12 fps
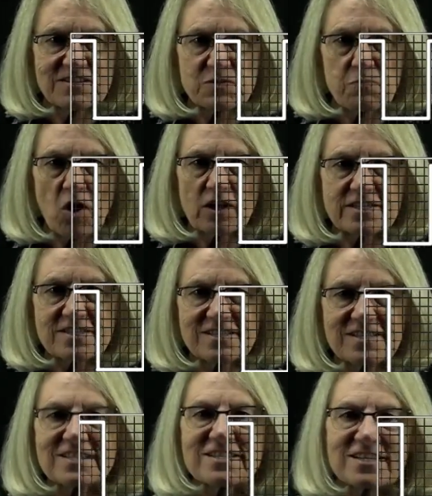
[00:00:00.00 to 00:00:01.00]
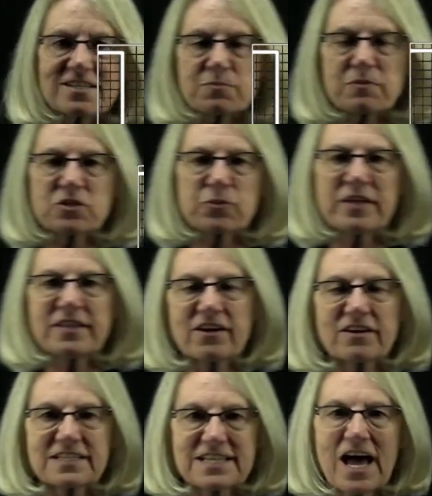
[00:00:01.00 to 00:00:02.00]
smallest distance between there
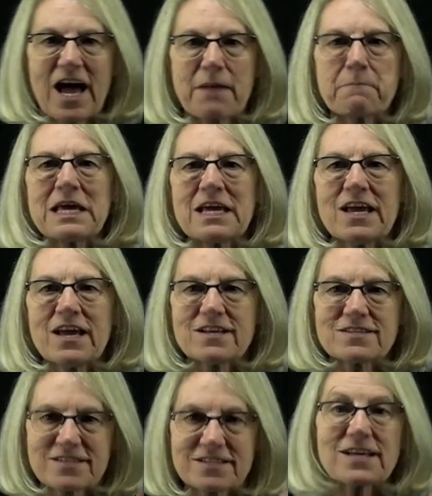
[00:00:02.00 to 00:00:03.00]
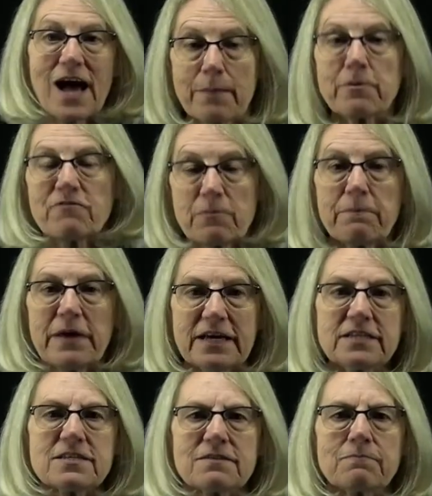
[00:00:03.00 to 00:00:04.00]
and time is the time of a
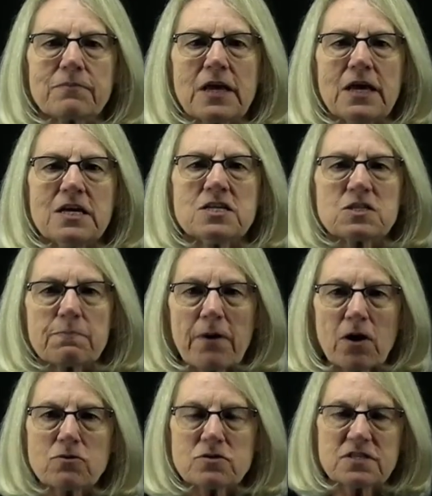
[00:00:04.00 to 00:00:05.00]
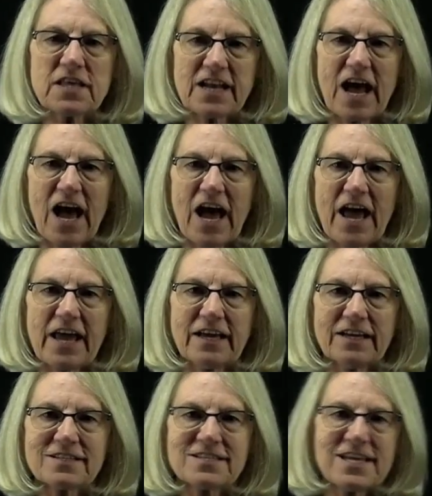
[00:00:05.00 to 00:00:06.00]
bit. Suppose that I
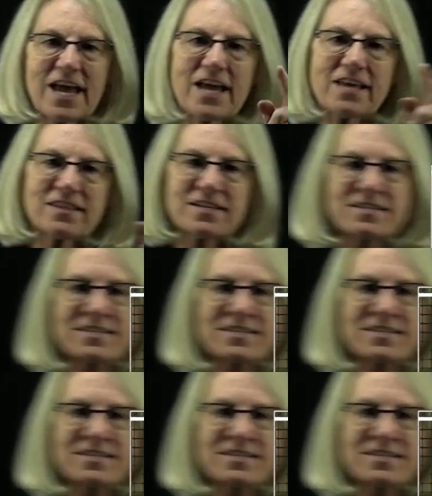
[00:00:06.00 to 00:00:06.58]
take this